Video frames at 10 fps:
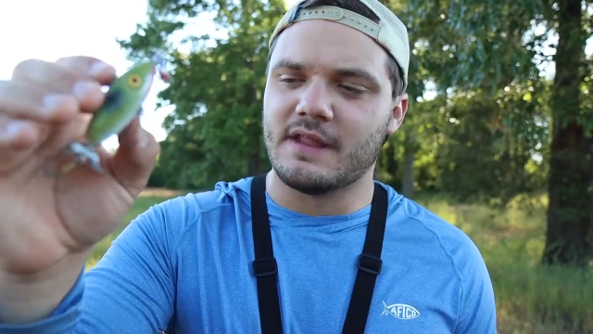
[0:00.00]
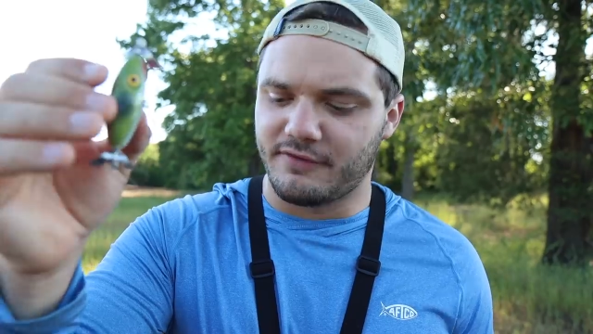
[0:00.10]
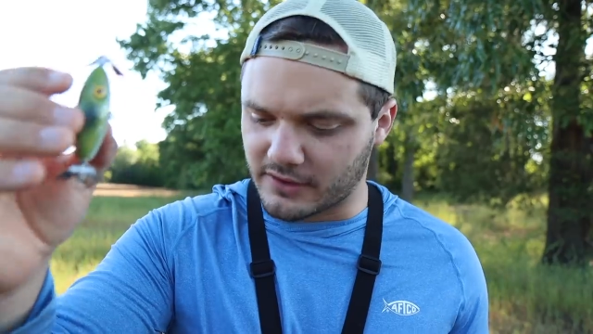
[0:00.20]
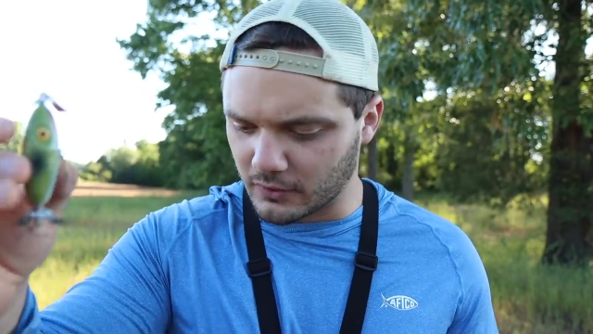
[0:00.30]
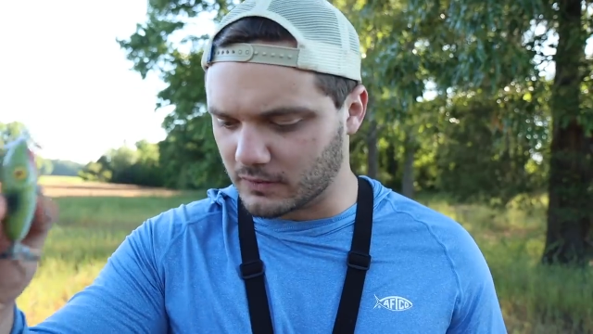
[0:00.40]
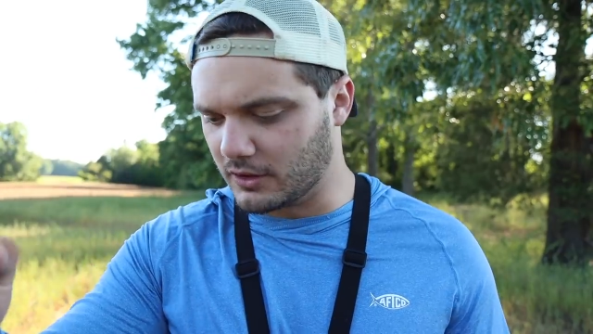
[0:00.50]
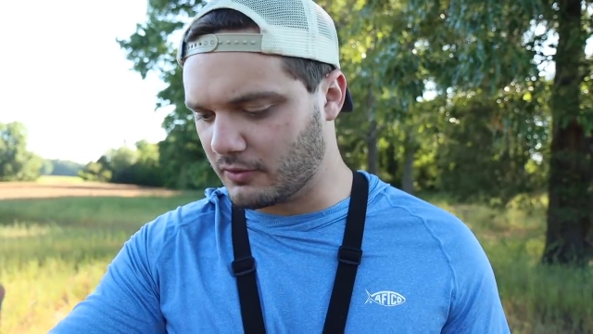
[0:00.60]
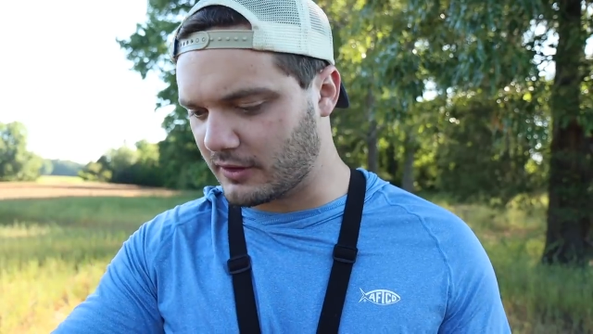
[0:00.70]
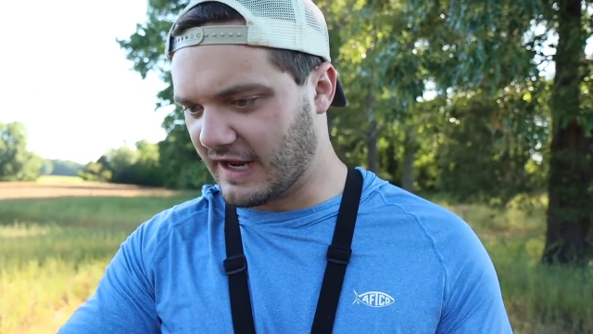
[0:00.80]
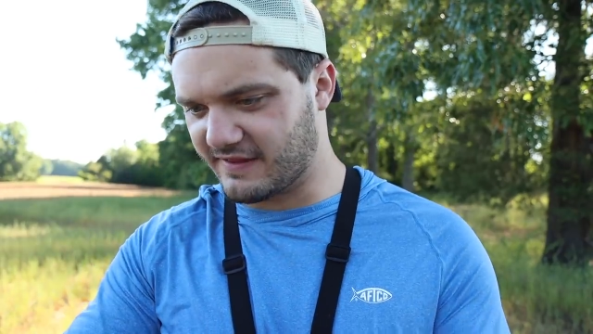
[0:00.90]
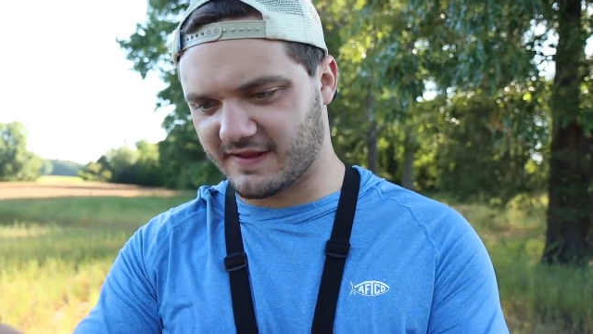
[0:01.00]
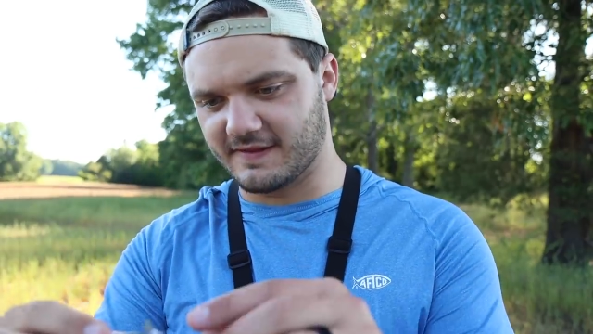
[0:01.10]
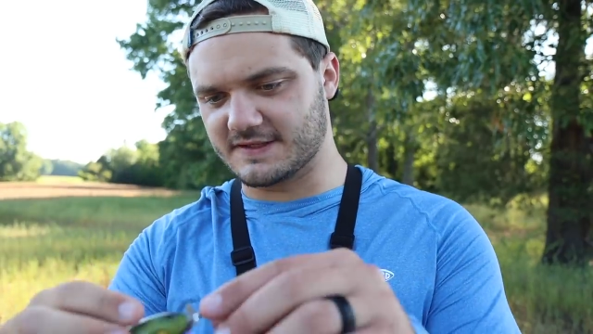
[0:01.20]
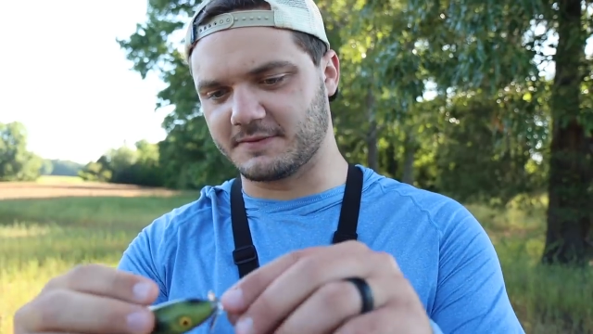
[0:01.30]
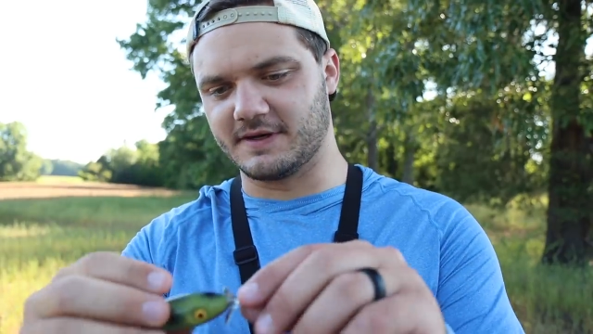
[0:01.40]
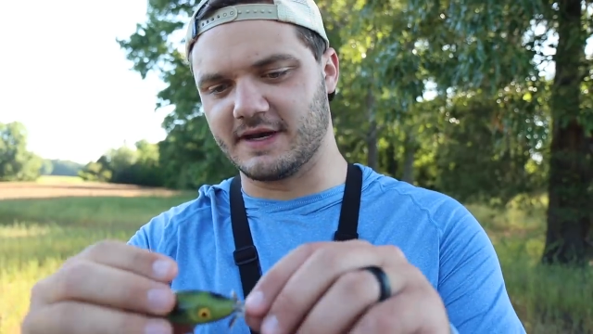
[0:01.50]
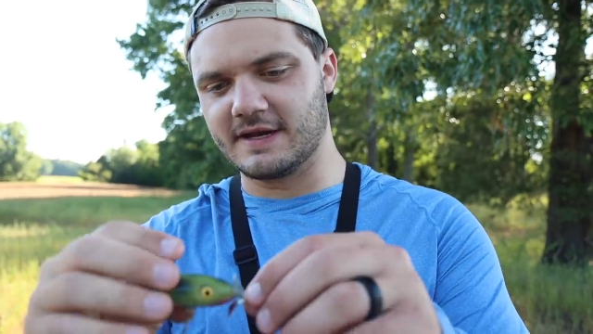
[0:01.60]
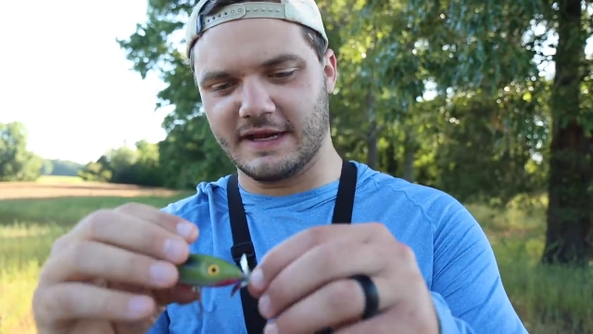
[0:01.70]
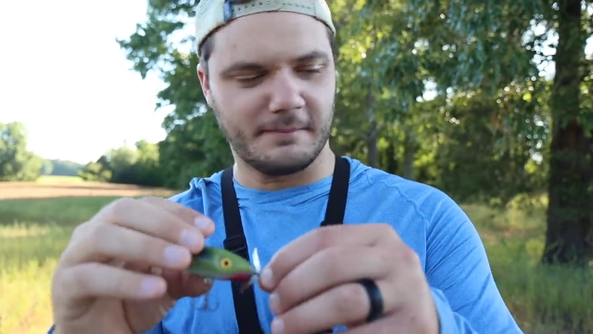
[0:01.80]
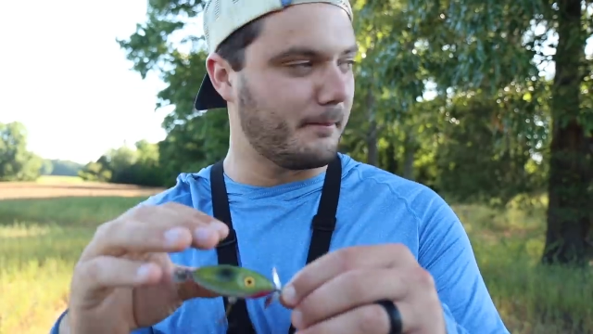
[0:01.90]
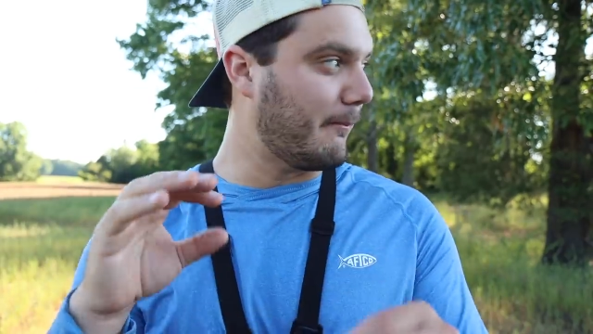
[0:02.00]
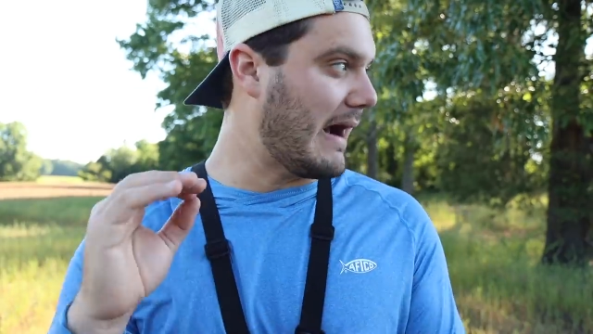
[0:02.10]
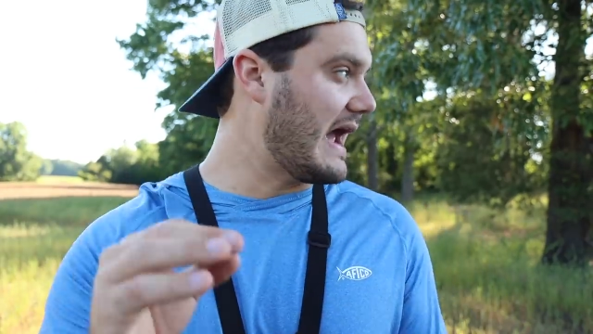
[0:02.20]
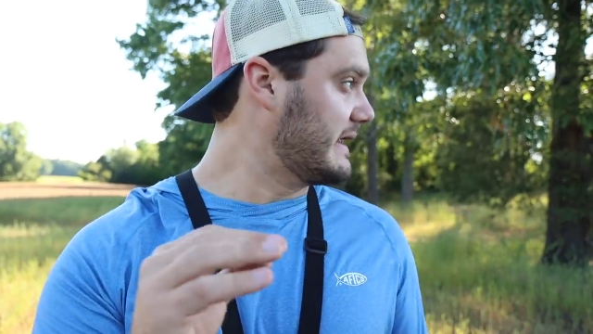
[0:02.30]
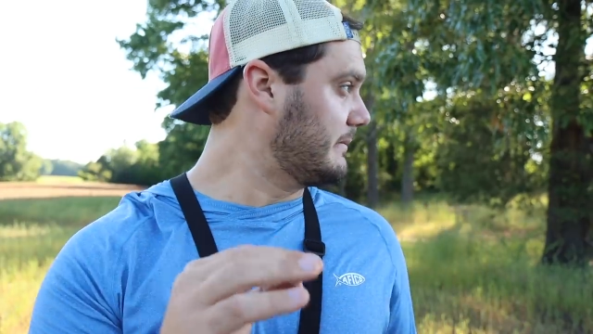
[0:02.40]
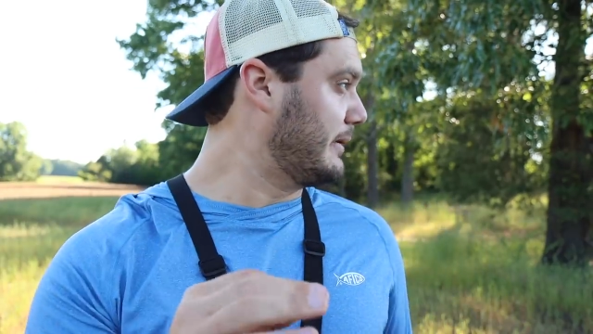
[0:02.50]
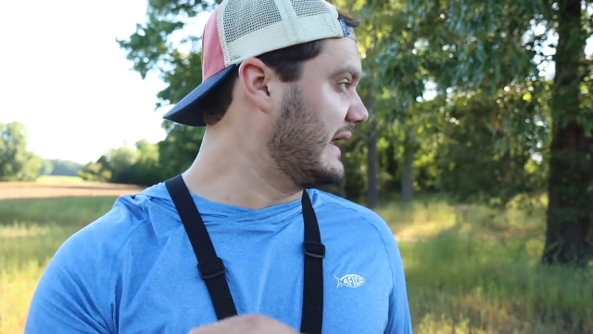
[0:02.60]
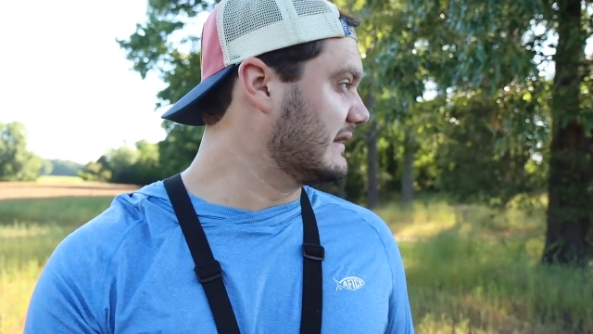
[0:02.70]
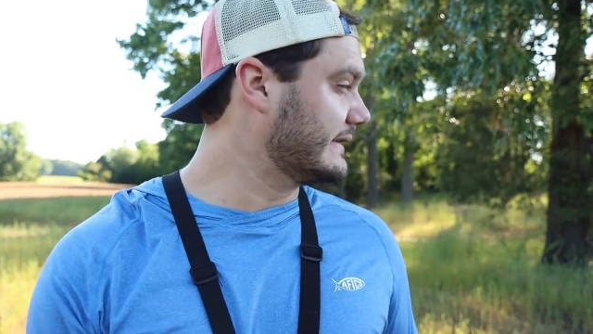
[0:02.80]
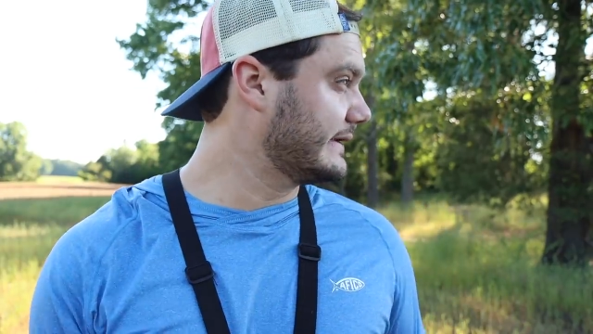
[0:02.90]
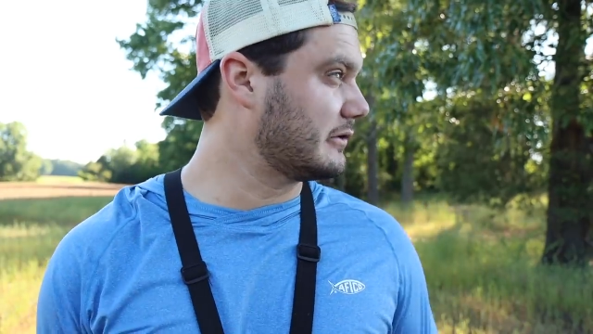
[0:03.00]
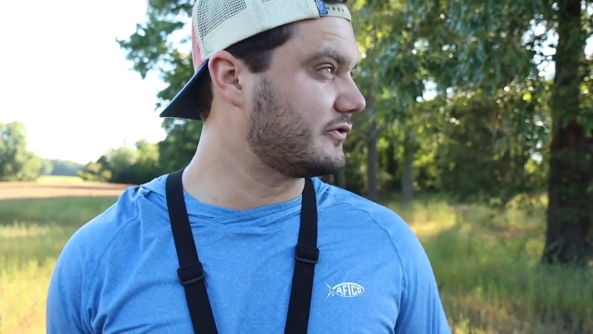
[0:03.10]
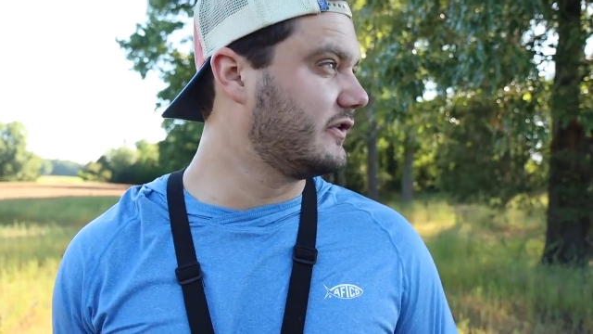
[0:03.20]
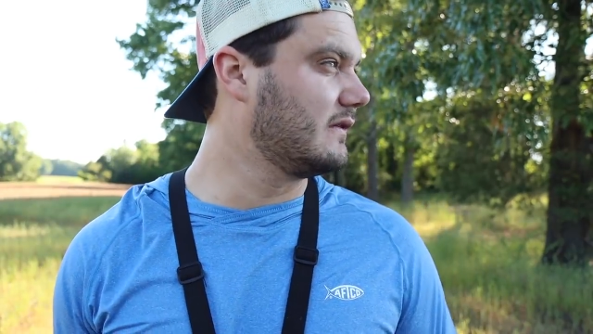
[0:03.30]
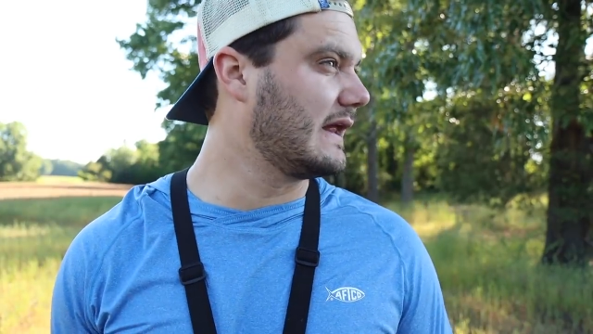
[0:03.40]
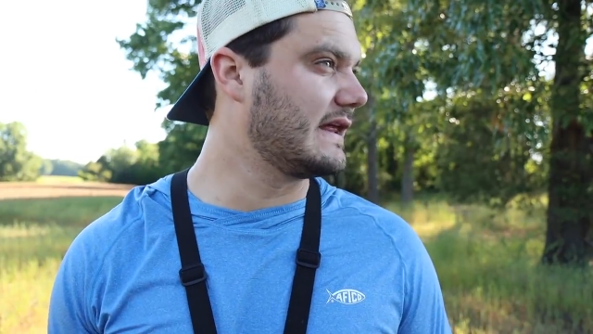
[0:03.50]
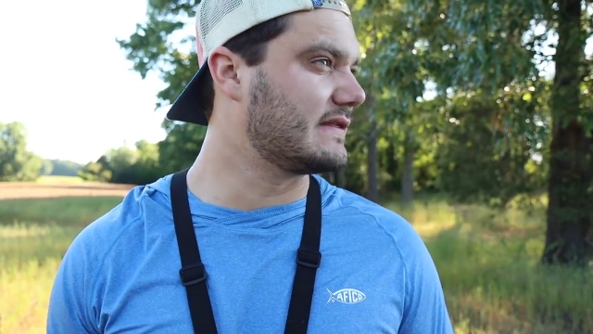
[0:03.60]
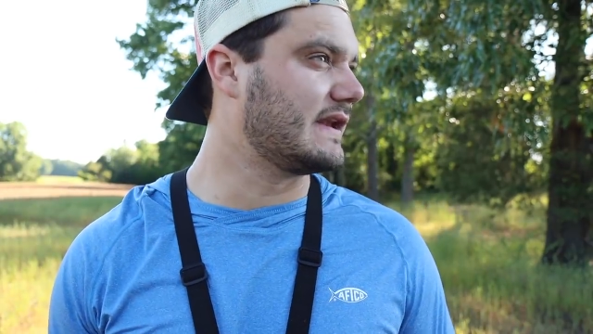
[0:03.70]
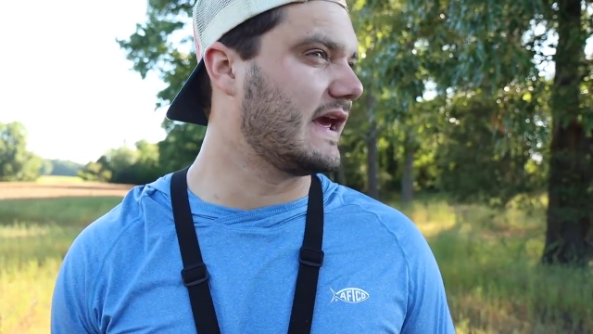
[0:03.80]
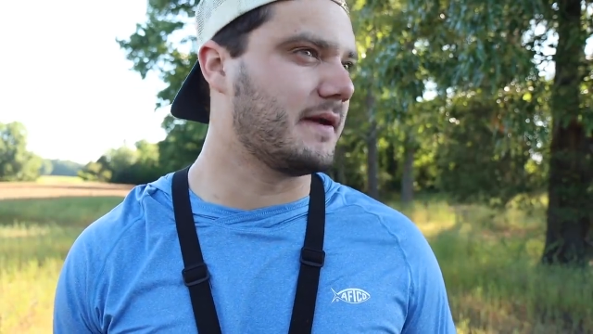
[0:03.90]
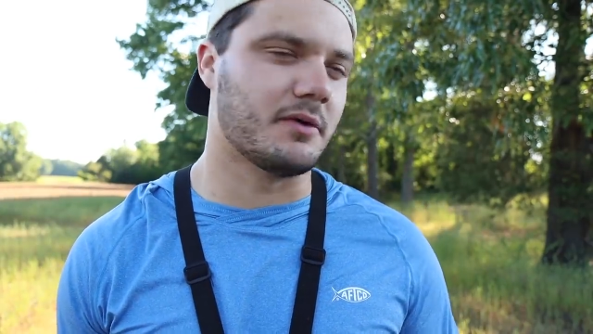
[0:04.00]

Another cool lure. I think this one might be a little too late in the day,